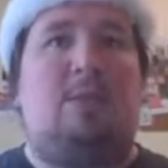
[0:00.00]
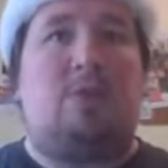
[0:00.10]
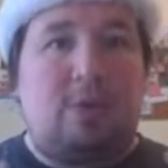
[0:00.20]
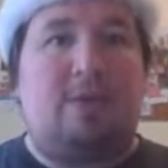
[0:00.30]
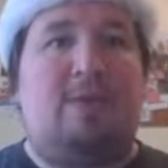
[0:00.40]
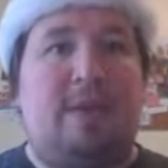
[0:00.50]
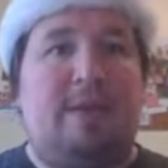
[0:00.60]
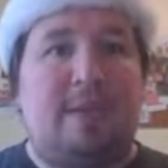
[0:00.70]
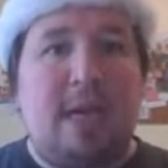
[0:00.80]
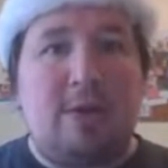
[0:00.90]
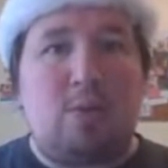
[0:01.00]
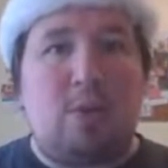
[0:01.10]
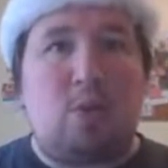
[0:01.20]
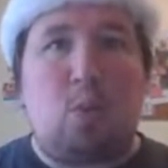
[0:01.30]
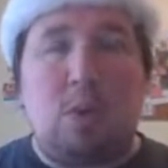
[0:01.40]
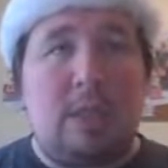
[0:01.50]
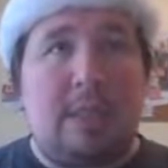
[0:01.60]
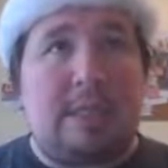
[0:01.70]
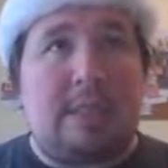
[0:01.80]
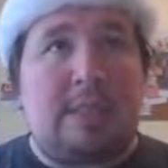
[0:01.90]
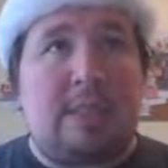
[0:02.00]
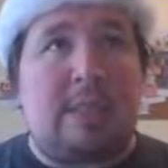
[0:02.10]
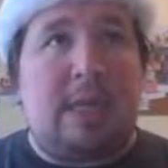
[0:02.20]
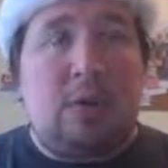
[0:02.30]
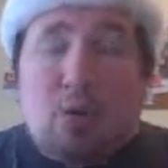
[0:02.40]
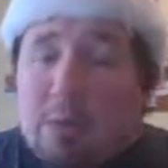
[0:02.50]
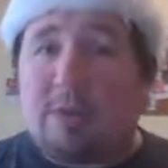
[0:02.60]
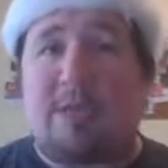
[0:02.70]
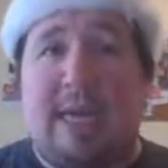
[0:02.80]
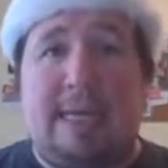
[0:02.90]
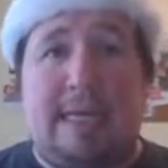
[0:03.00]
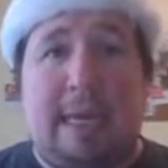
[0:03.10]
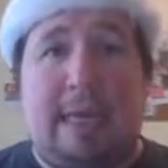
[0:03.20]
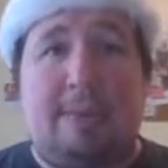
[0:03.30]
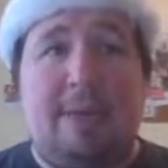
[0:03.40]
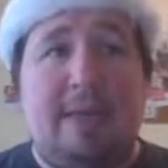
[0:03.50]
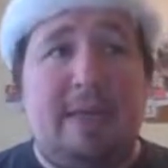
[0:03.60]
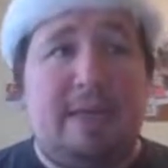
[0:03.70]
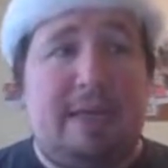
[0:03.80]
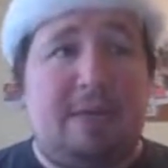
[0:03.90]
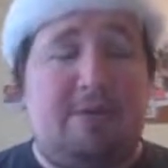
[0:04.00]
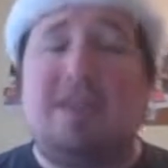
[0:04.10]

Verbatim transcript: truthfully, because I always wondered, what is Uber's end game here?